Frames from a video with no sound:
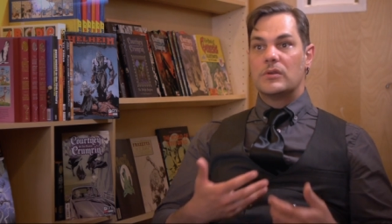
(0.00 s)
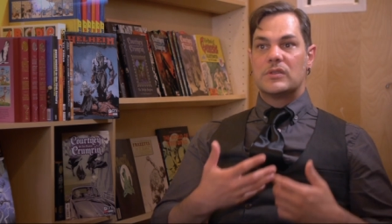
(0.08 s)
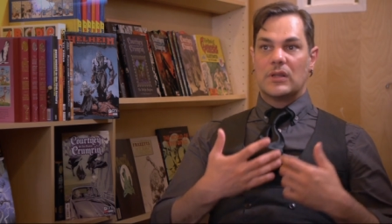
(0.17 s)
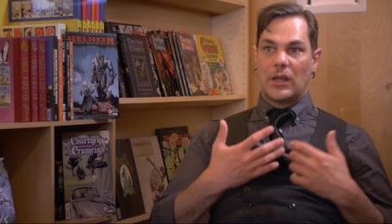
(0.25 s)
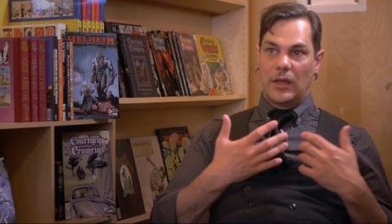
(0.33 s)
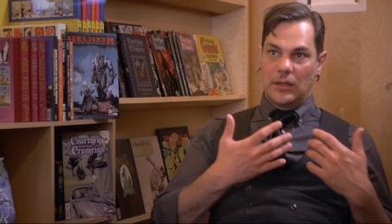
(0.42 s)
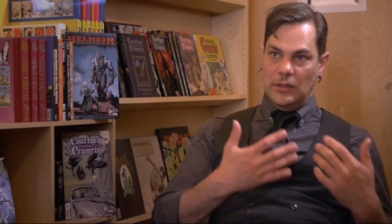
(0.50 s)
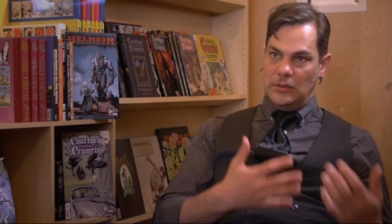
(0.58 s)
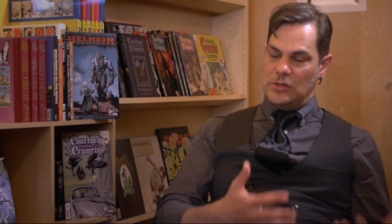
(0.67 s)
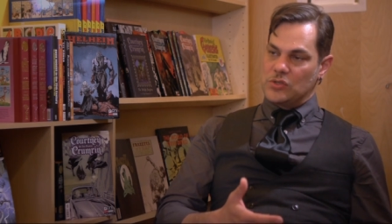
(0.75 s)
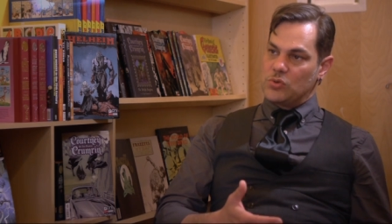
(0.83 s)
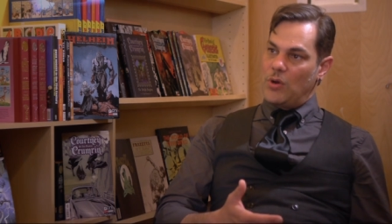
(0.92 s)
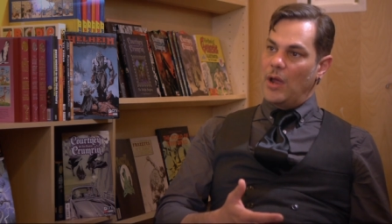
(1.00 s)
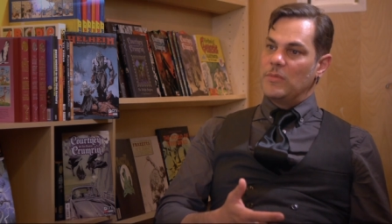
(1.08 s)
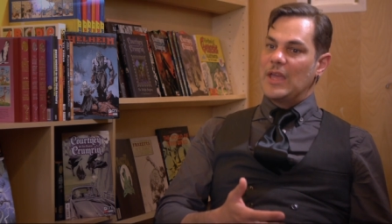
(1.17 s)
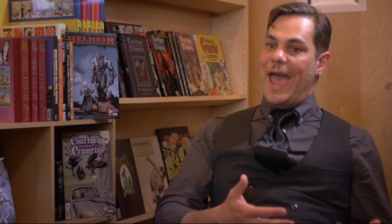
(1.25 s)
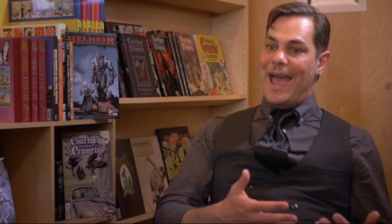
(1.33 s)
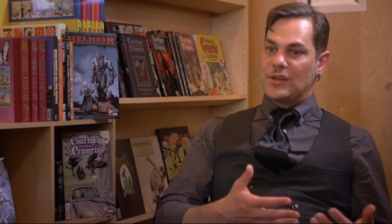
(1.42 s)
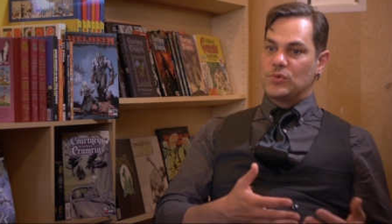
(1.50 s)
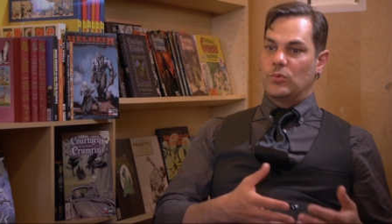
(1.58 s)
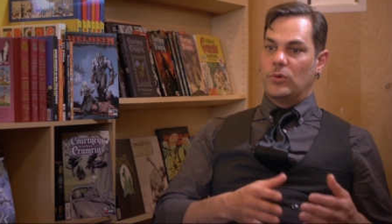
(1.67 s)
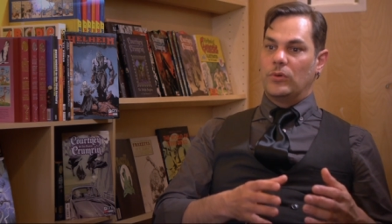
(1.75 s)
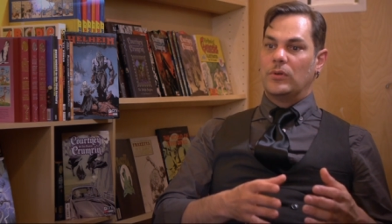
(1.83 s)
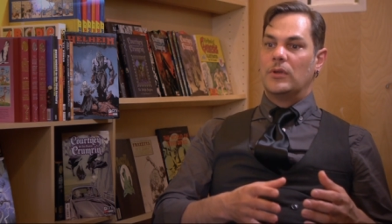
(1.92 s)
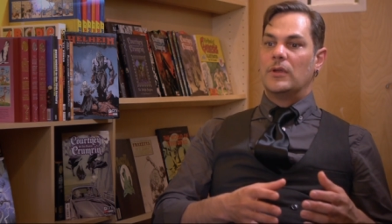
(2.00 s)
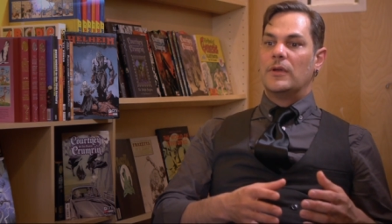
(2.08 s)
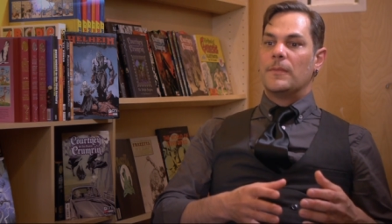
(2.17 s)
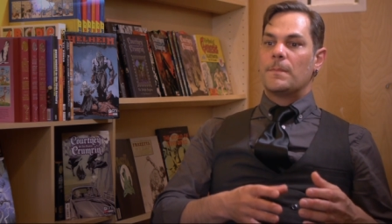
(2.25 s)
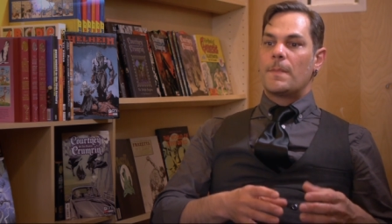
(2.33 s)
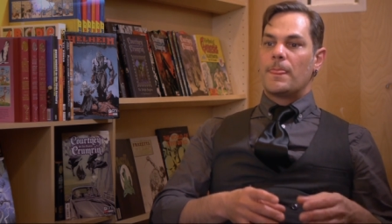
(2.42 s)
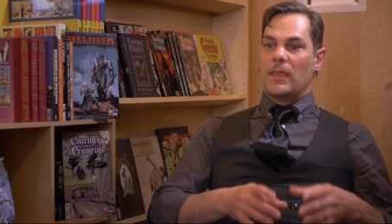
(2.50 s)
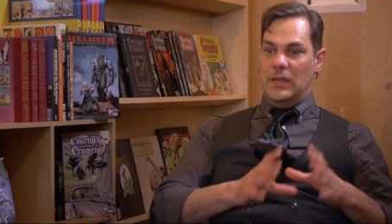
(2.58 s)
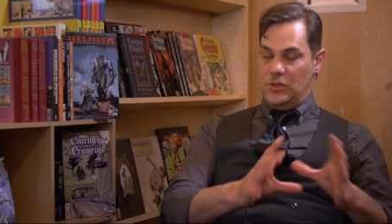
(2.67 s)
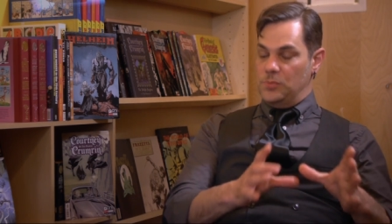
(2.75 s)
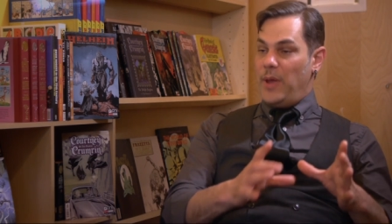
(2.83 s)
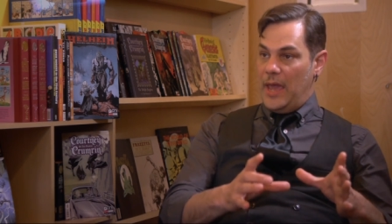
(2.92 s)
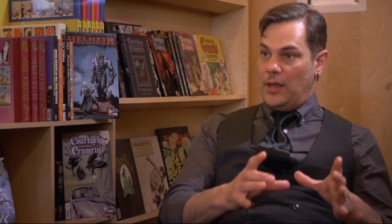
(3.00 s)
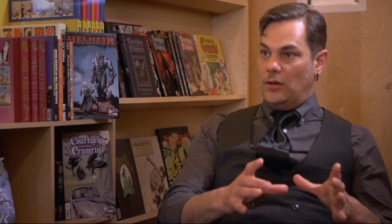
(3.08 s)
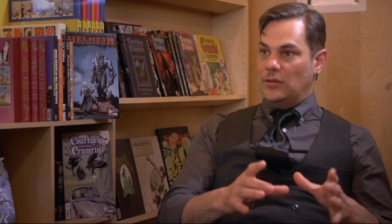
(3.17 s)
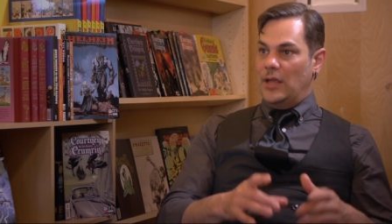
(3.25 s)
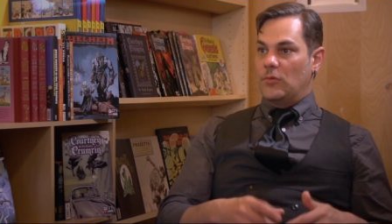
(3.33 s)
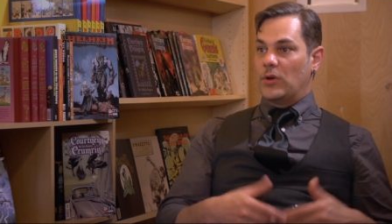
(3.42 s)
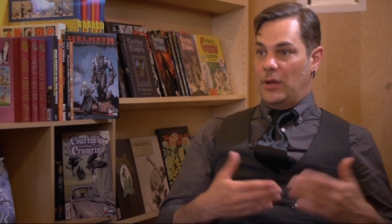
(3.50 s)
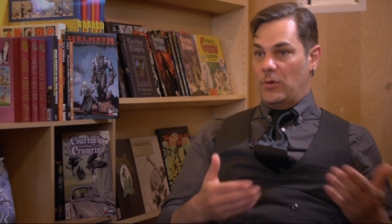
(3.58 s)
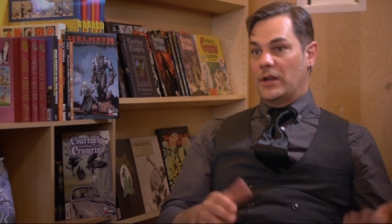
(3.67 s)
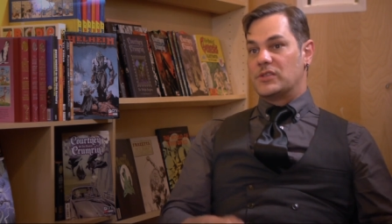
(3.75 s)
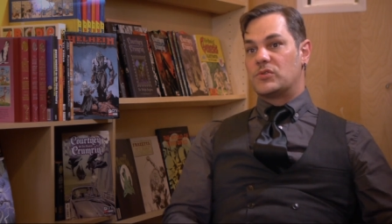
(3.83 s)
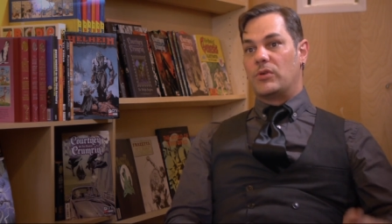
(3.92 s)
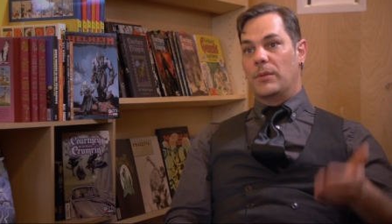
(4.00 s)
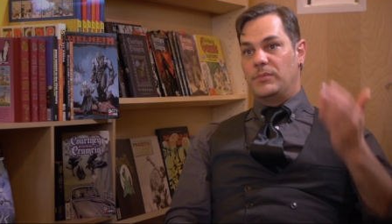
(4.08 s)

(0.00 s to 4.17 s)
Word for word: and I describe the actual, each panel. Like when I write a script,